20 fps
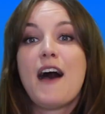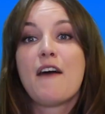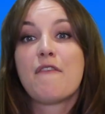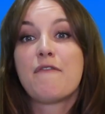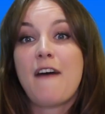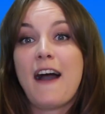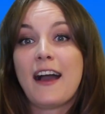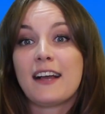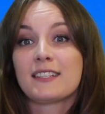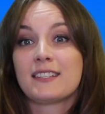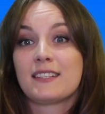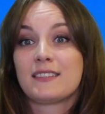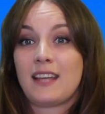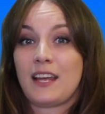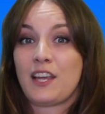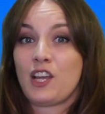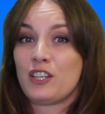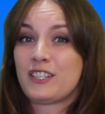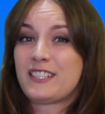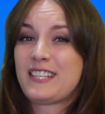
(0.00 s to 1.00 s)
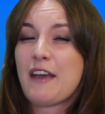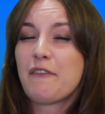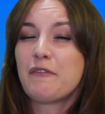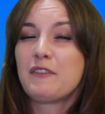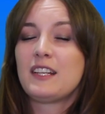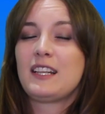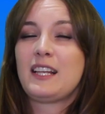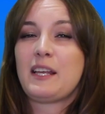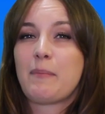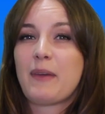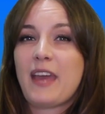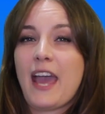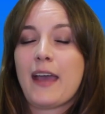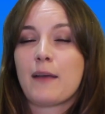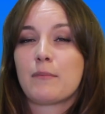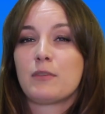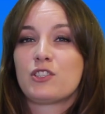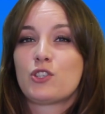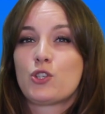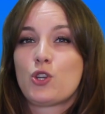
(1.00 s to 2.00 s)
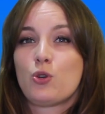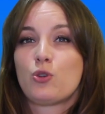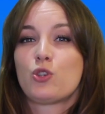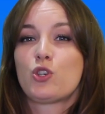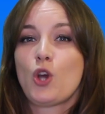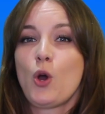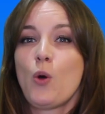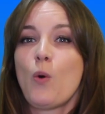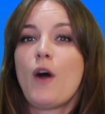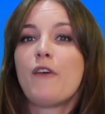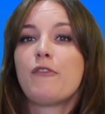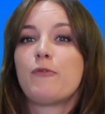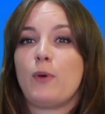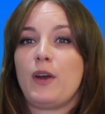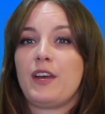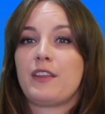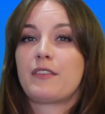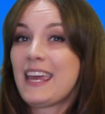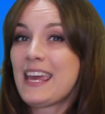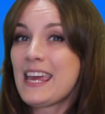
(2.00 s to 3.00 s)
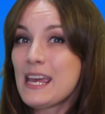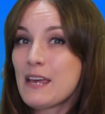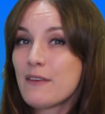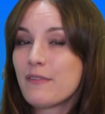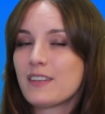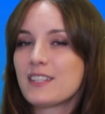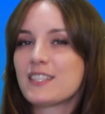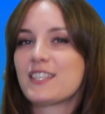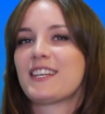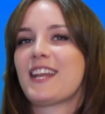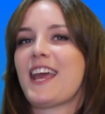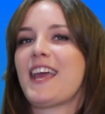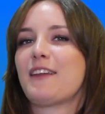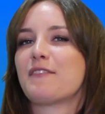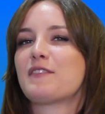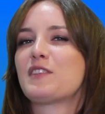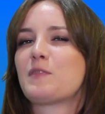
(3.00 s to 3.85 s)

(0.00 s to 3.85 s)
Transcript: a fact that you'll definitely be able to show off with, even to native